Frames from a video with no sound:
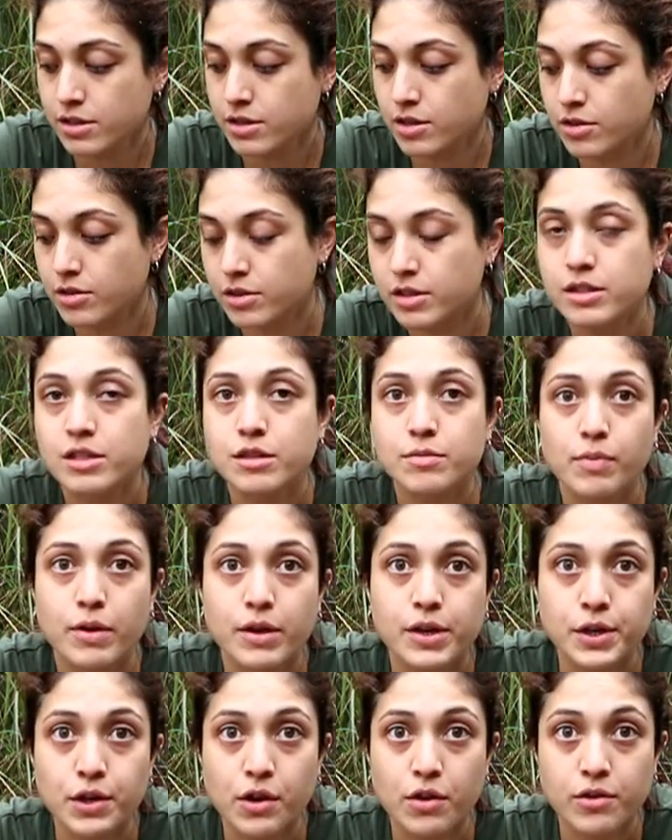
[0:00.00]
so you can
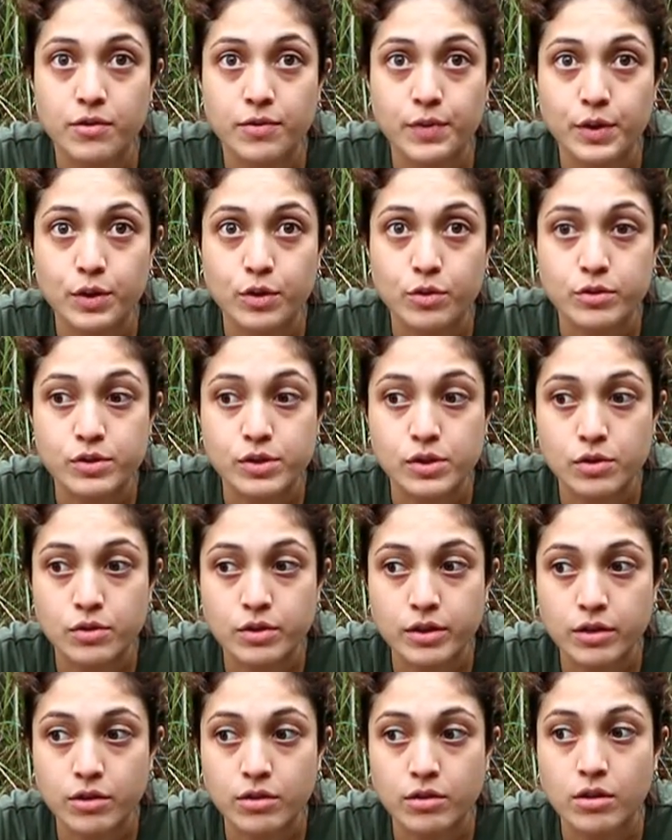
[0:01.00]
spread it over your
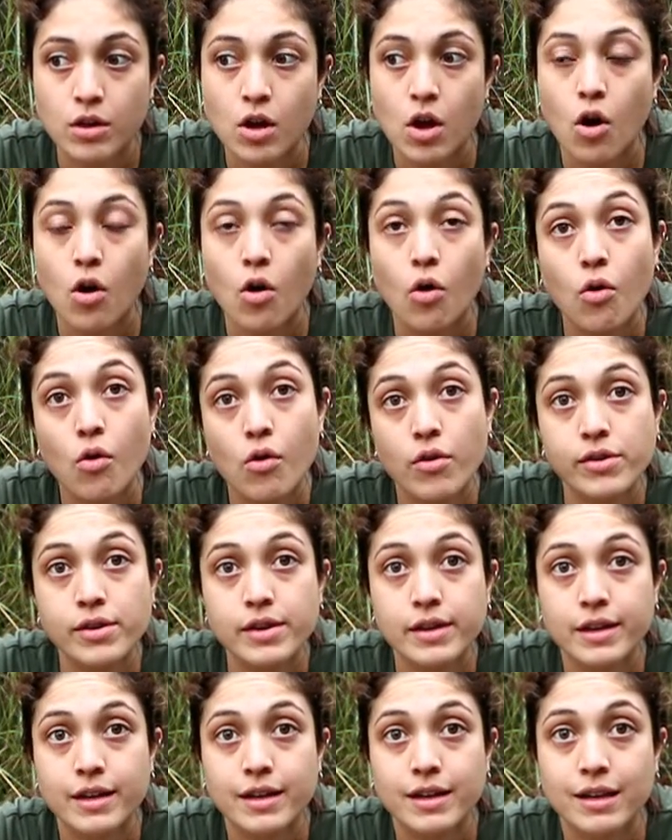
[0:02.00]
soil, or you
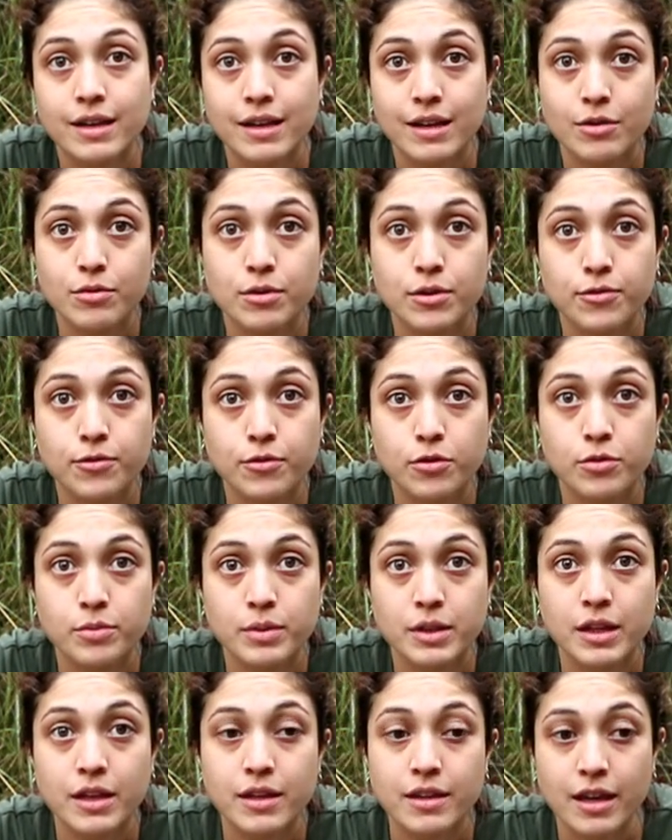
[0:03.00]
can get a liquid
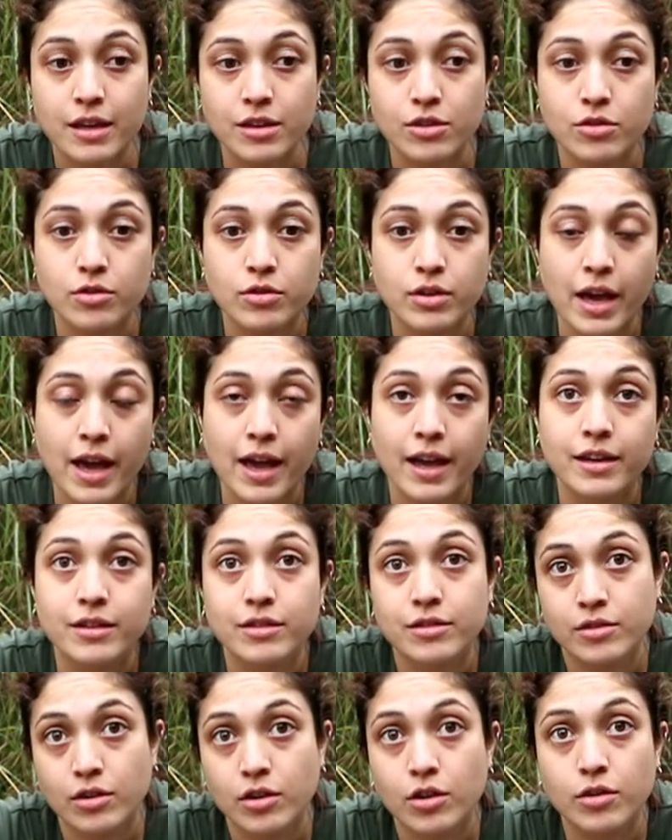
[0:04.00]
formula that you can,
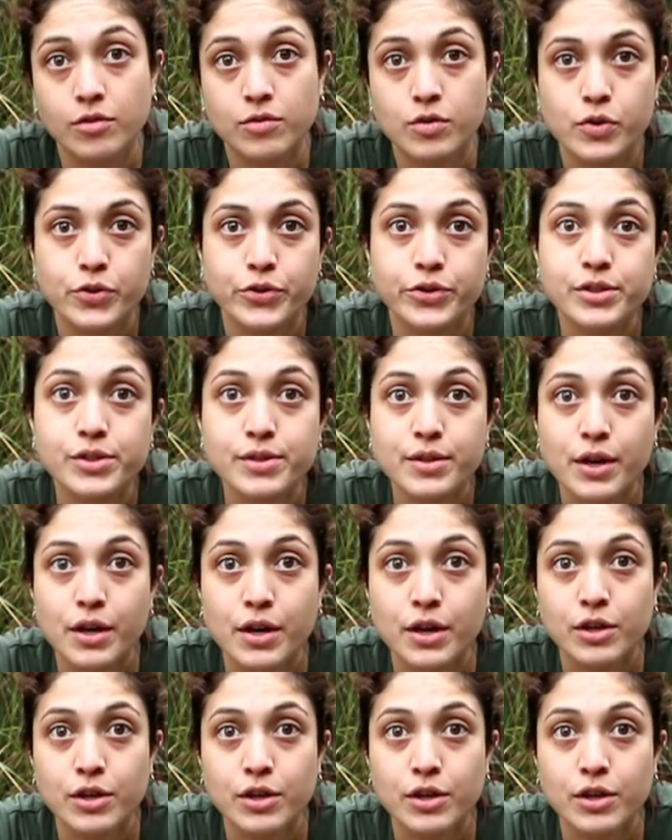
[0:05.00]
of course,